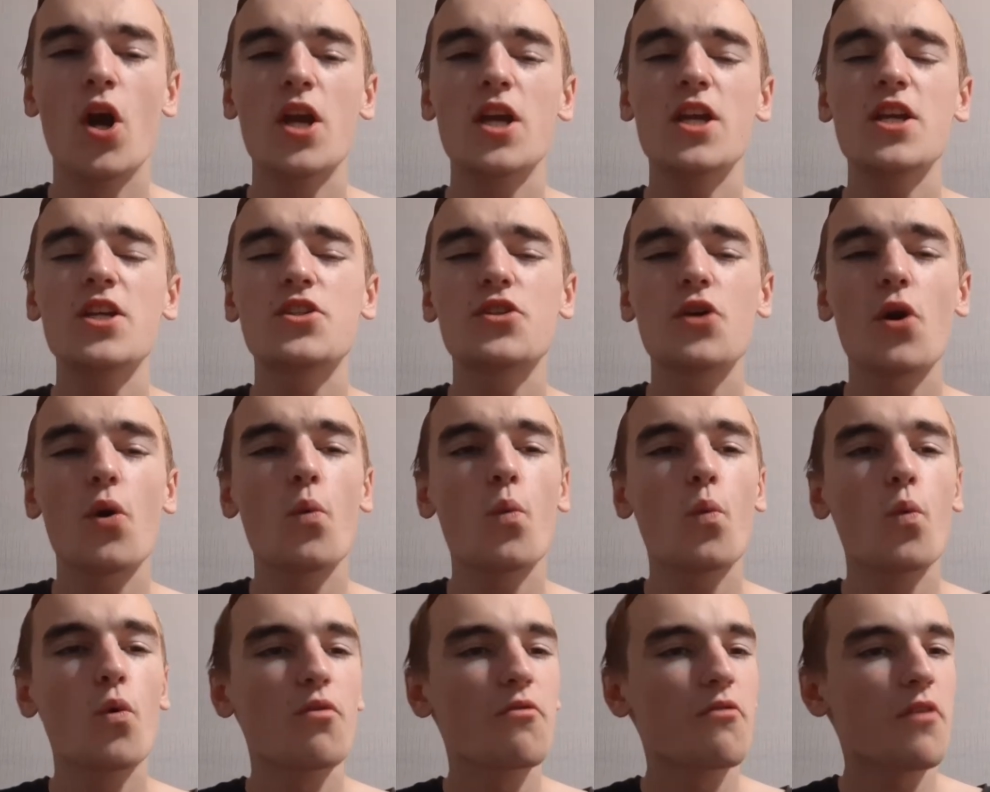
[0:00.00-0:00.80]
you don't
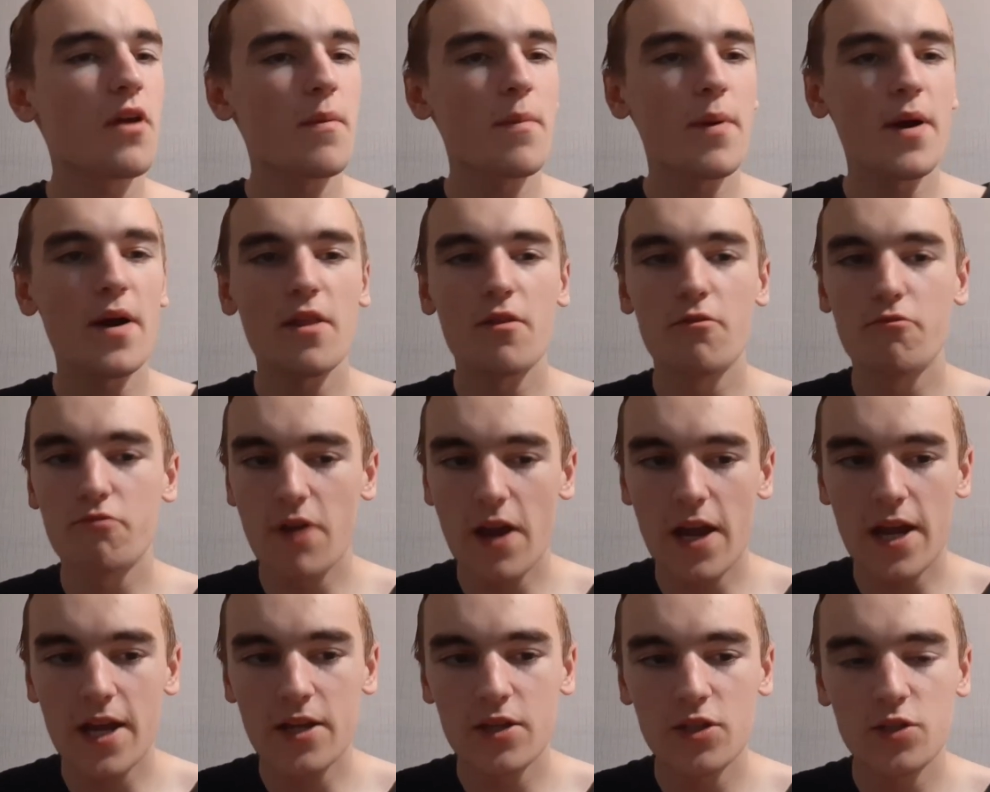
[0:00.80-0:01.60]
worry about the
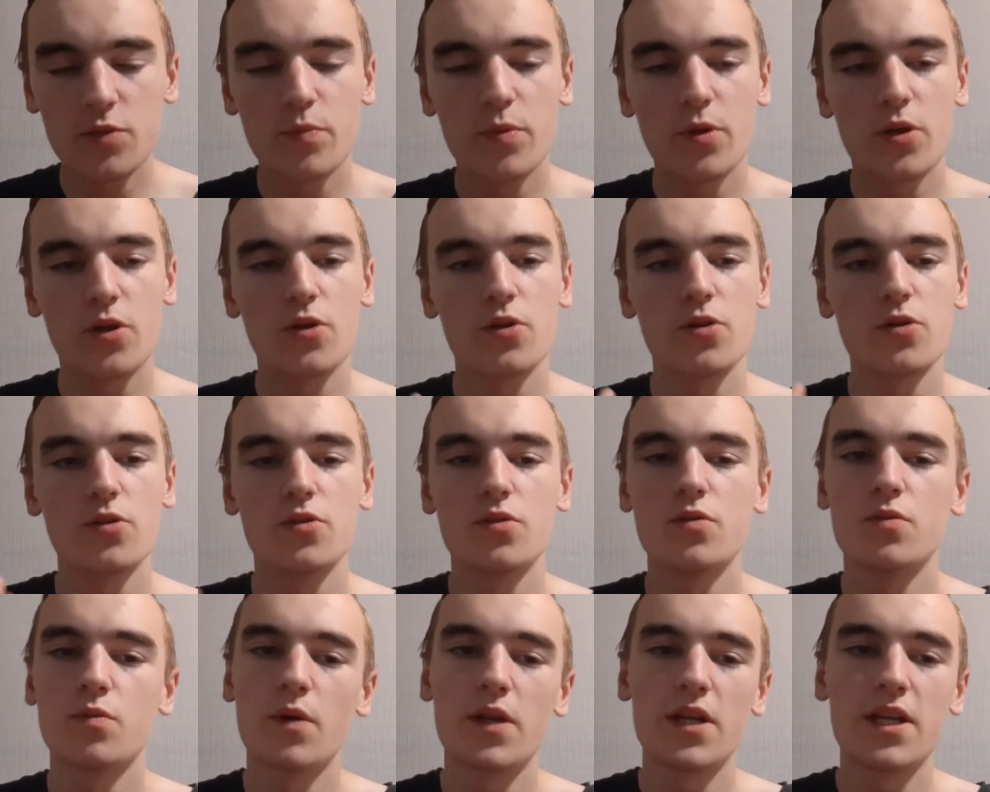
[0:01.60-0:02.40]
range
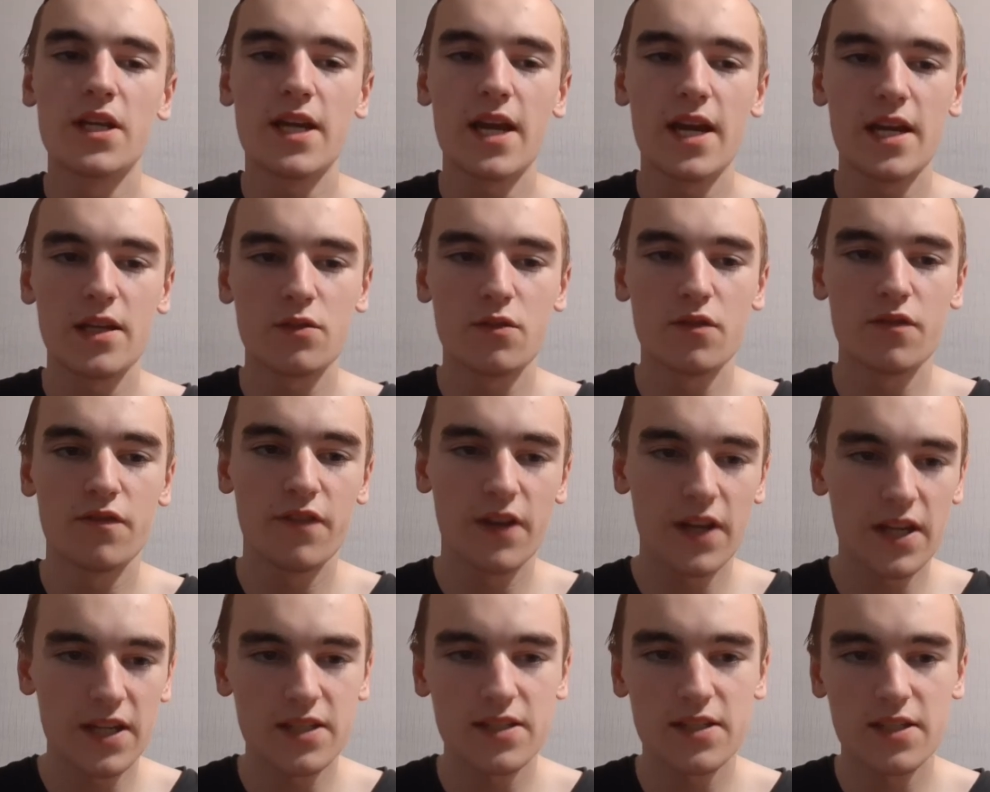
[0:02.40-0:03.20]
because when you get to a
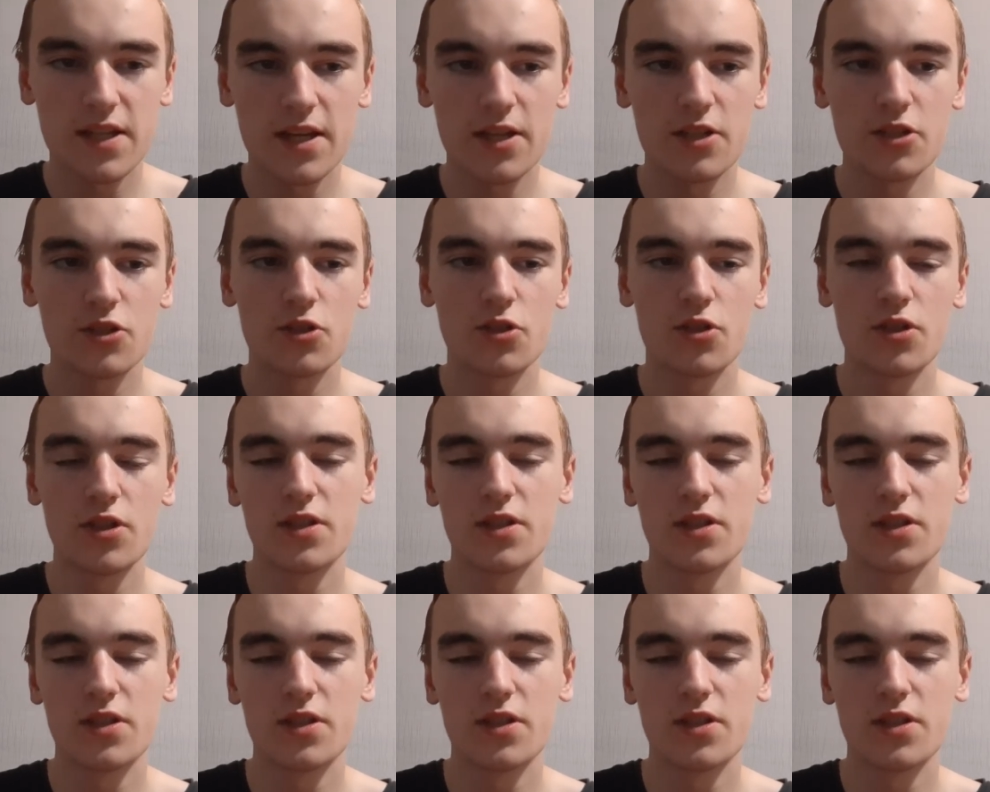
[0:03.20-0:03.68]
filling station,